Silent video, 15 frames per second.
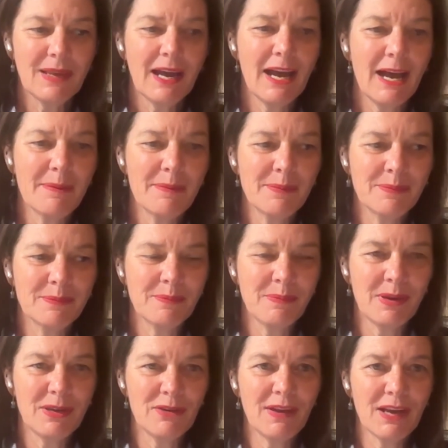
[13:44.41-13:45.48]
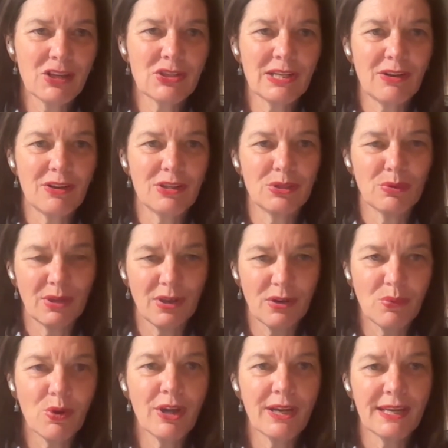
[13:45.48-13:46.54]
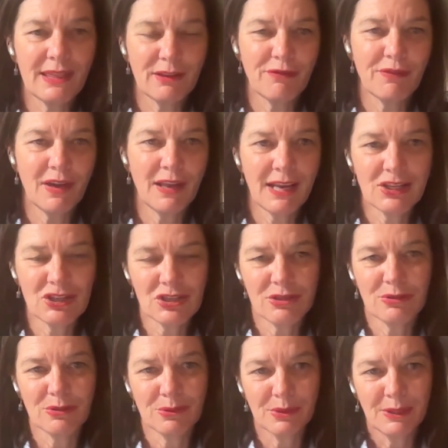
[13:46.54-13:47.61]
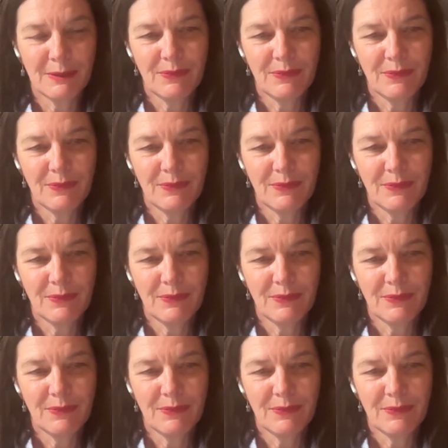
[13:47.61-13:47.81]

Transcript: But you've actually got to do a lot of work in the foundational,